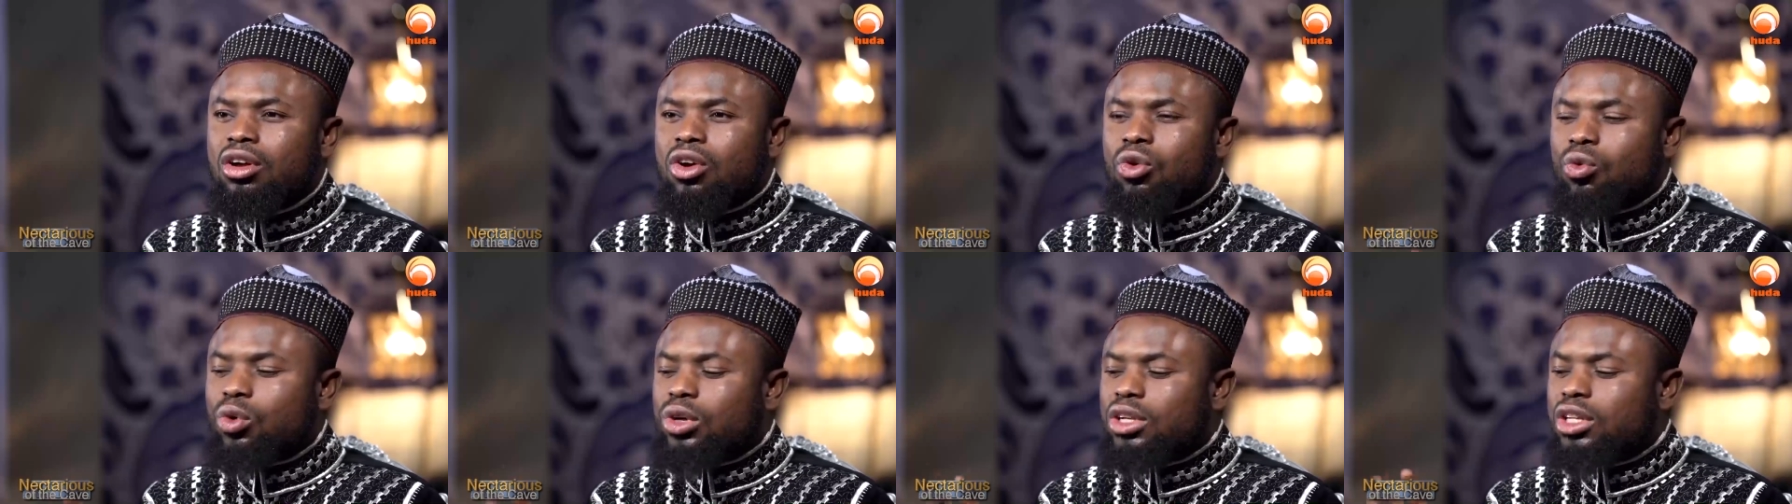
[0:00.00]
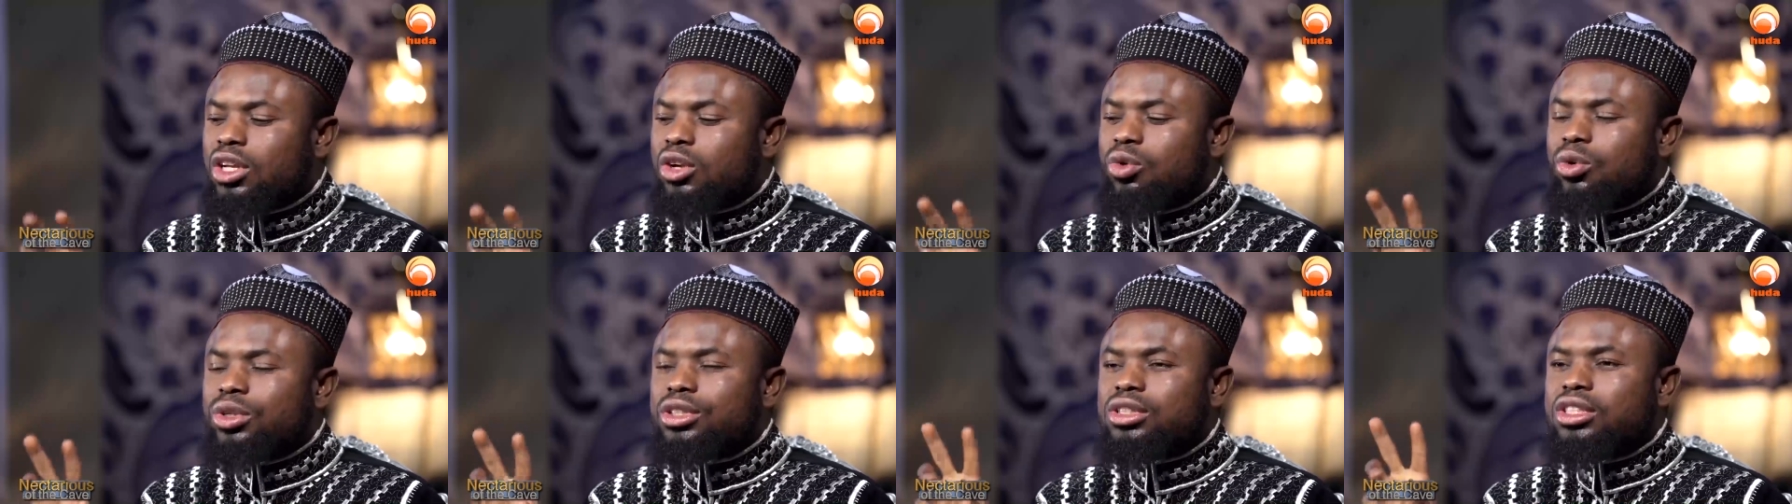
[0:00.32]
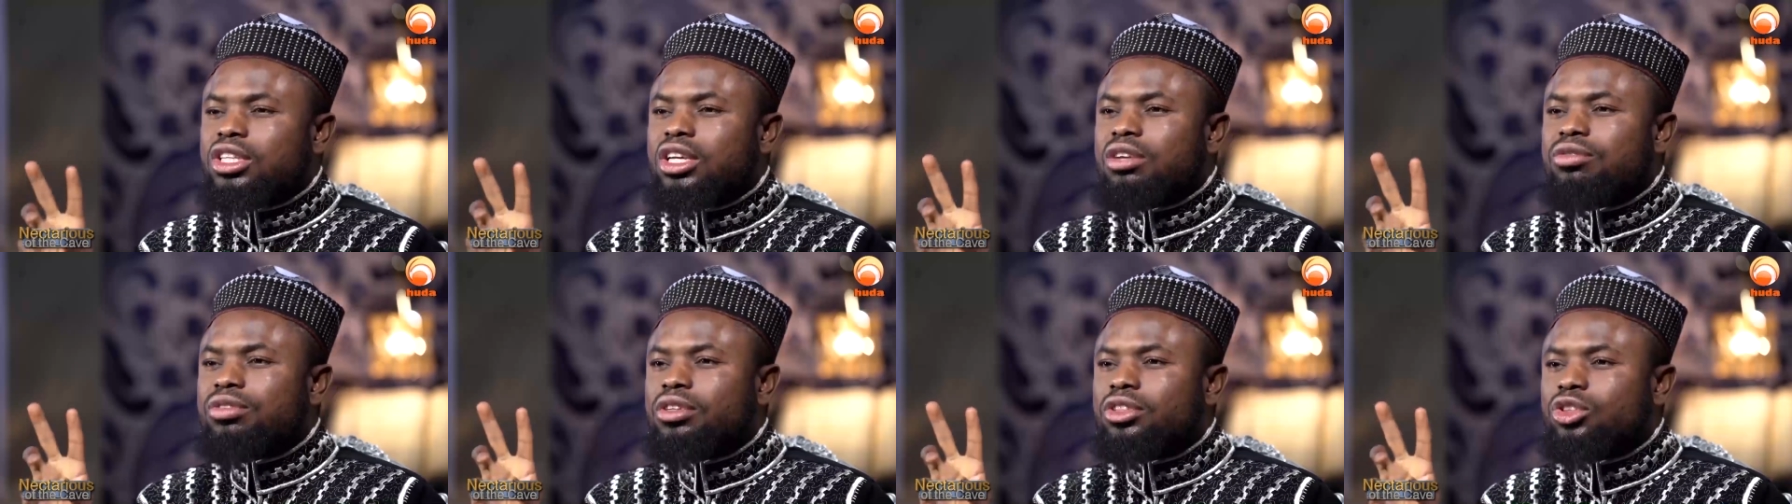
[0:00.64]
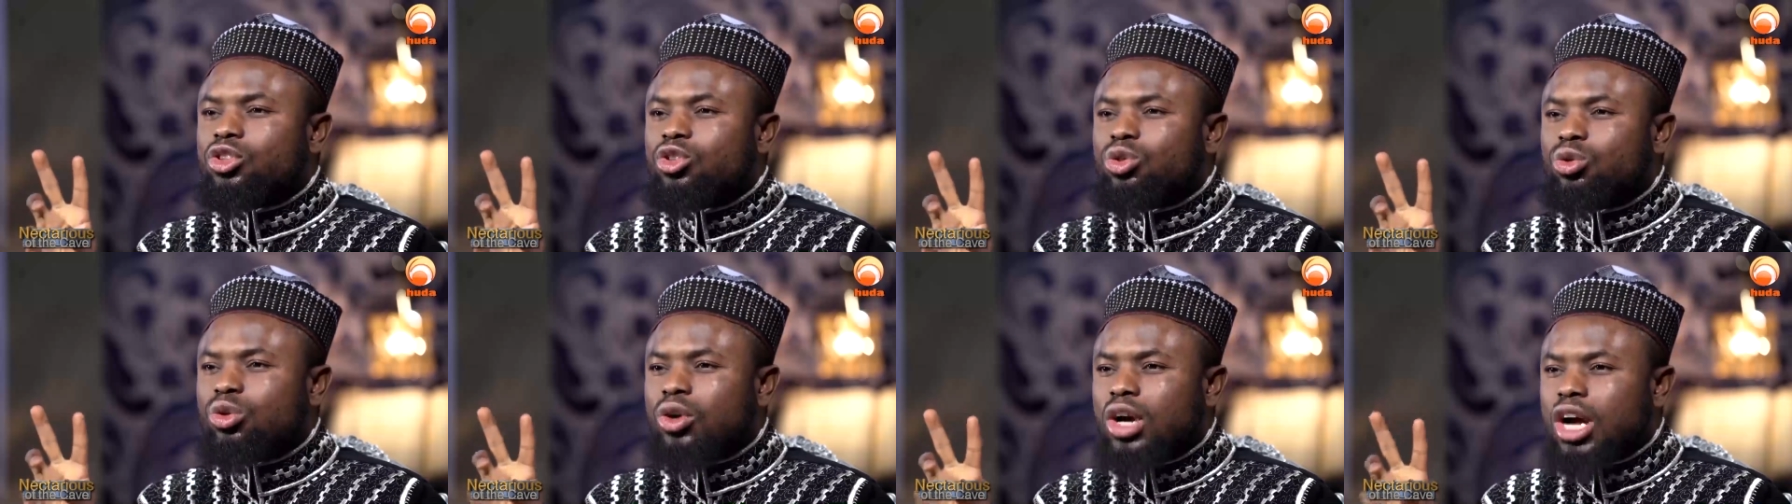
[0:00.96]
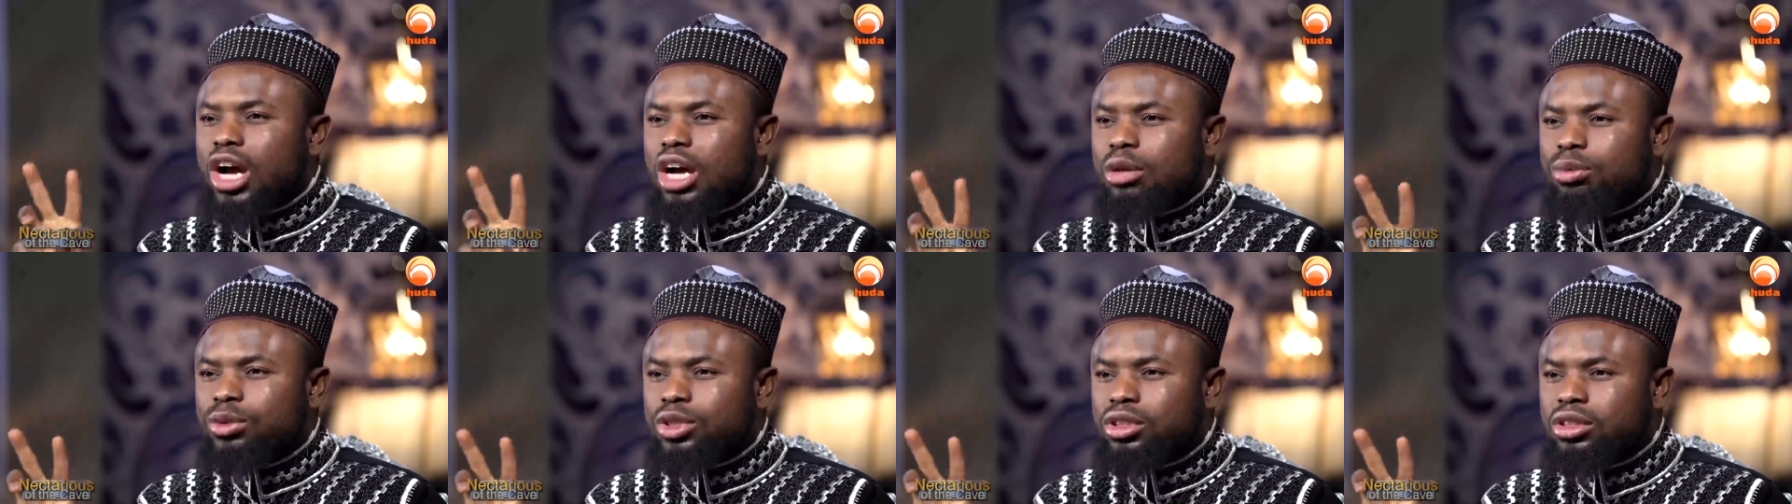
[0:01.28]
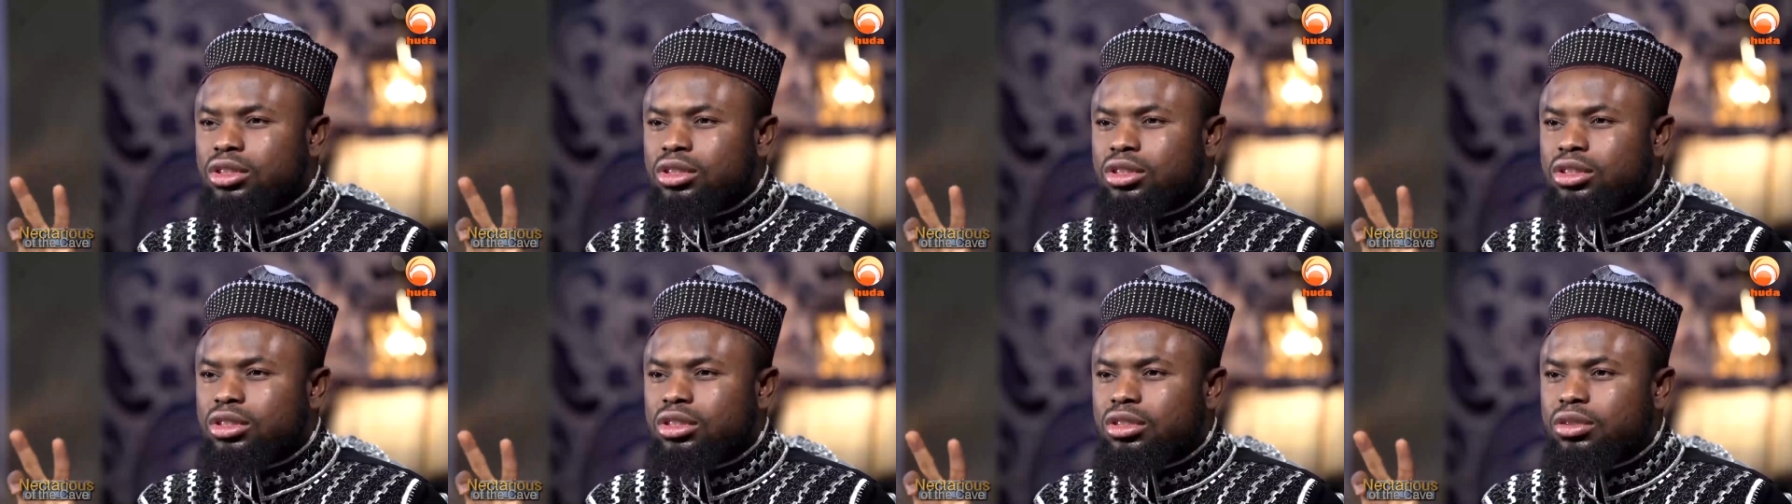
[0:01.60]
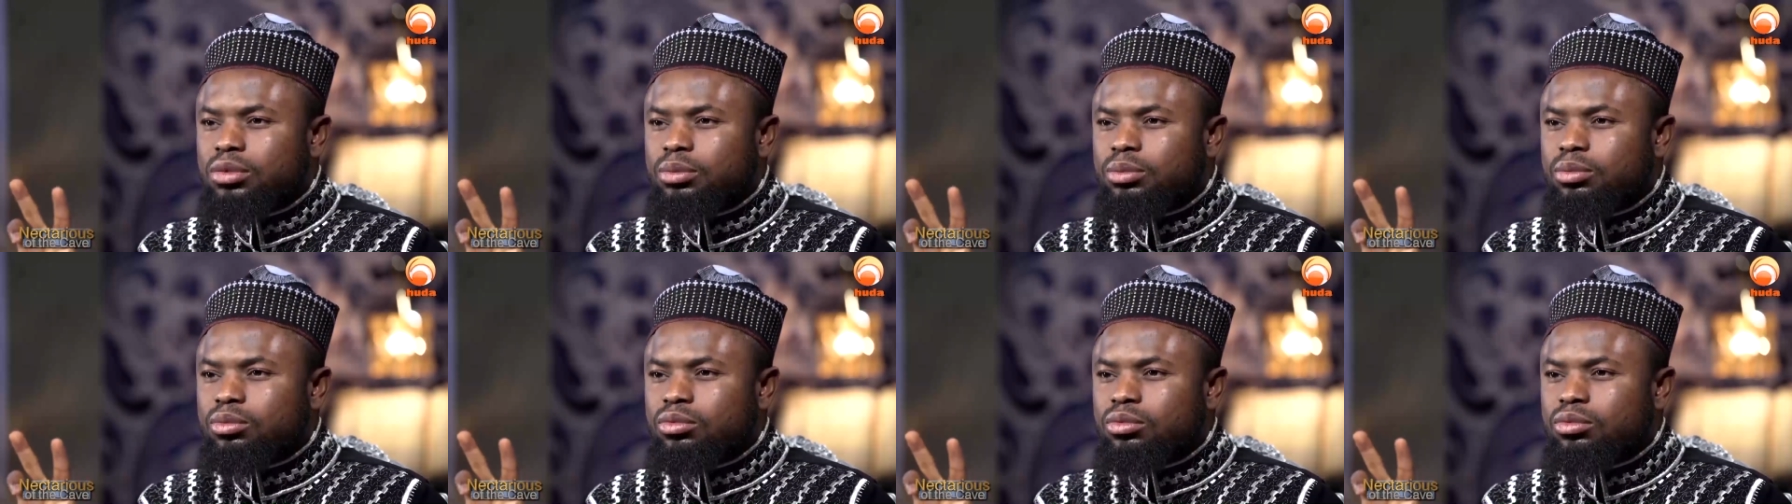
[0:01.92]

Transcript: when he was given two options,